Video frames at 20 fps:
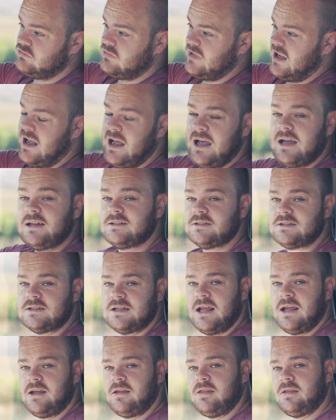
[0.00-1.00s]
a hand's
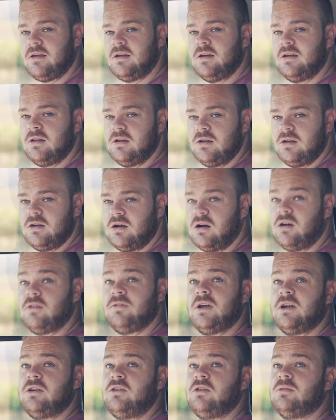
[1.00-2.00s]
length of
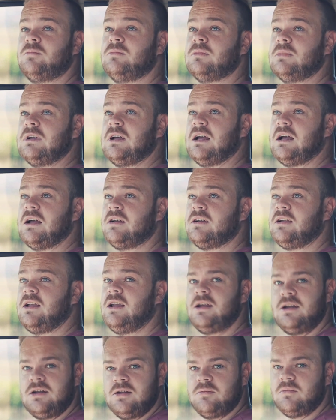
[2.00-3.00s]
headroom,
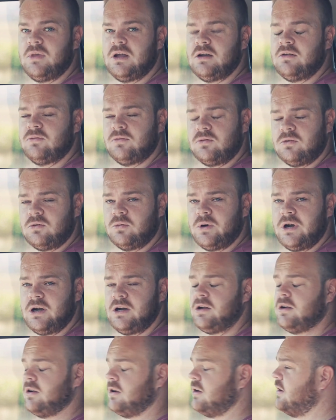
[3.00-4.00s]
clearly meant for
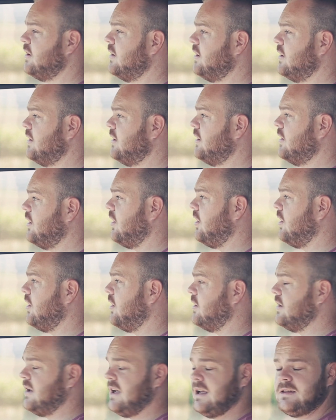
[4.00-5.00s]
wearing a
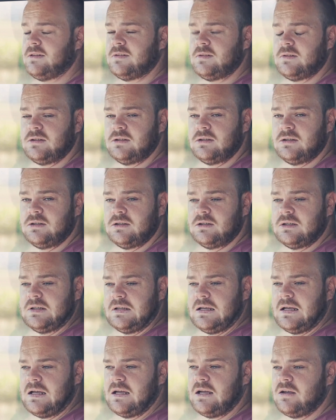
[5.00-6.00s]
hard hat,
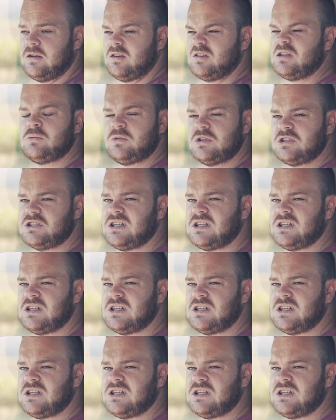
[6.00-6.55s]
which